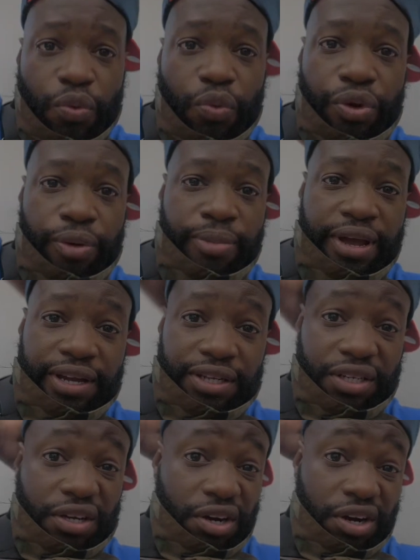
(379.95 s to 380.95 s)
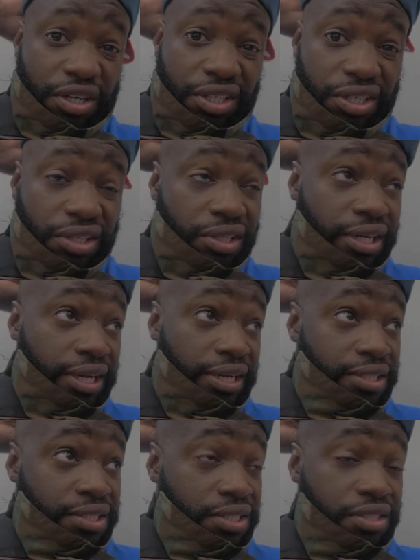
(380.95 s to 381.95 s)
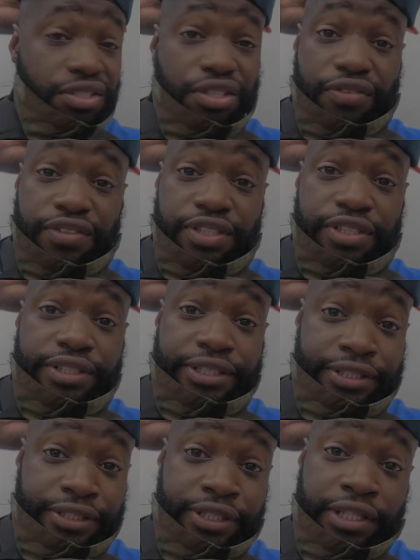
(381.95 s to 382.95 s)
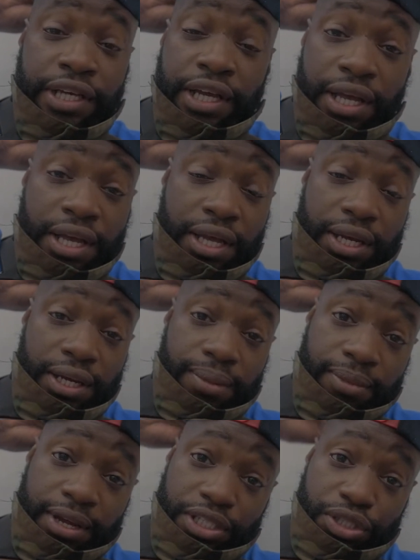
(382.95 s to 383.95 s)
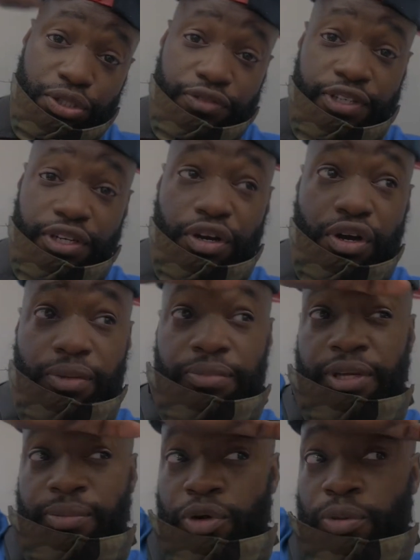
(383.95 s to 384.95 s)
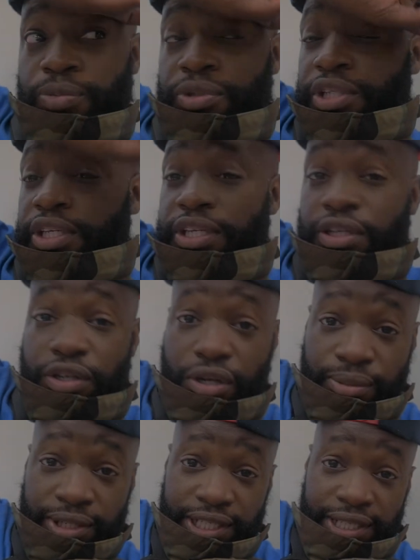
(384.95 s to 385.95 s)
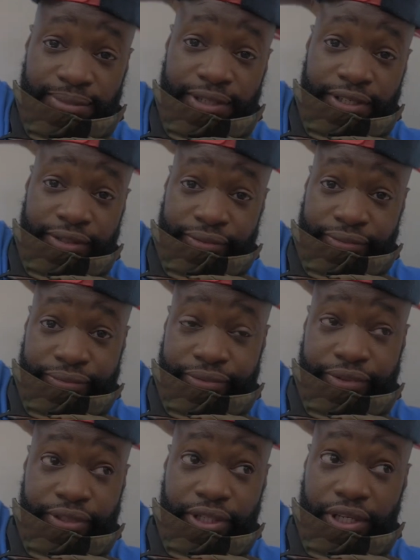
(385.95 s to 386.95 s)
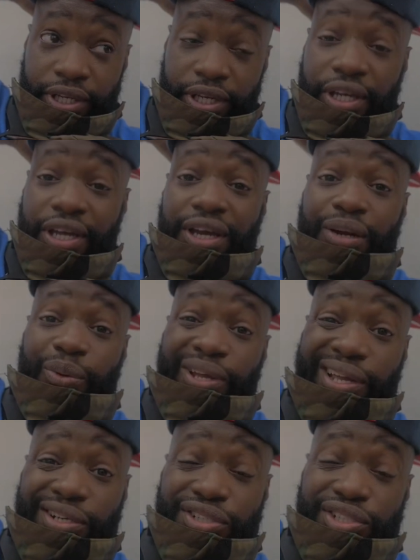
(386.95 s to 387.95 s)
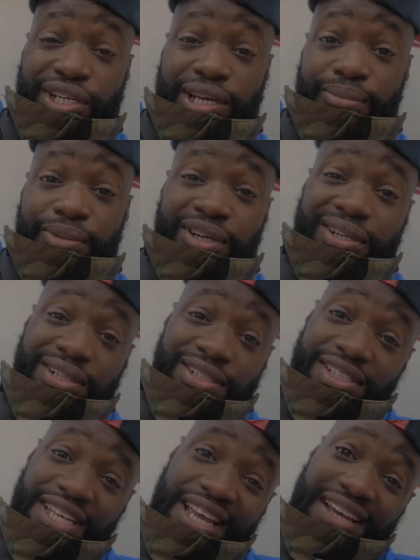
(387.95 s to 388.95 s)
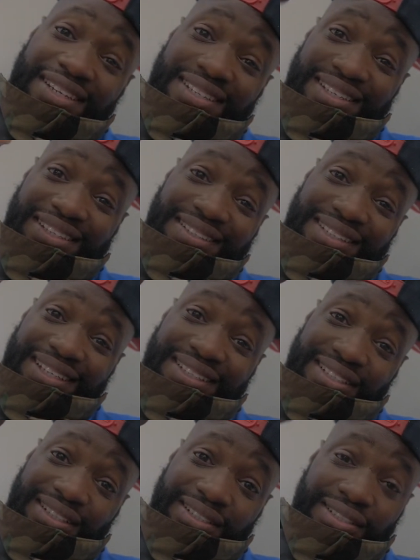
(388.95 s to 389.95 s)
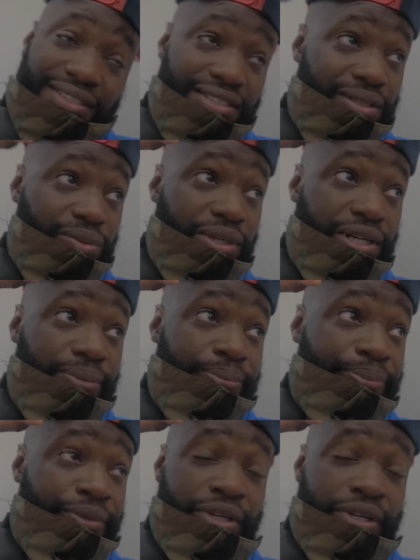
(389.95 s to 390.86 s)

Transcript: We are back at the car dealer, guys, at the service area. I'm not sure if they called me. I'm hoping they didn't call my name yet, and I gotta wait extra time, but I just had to get that done. So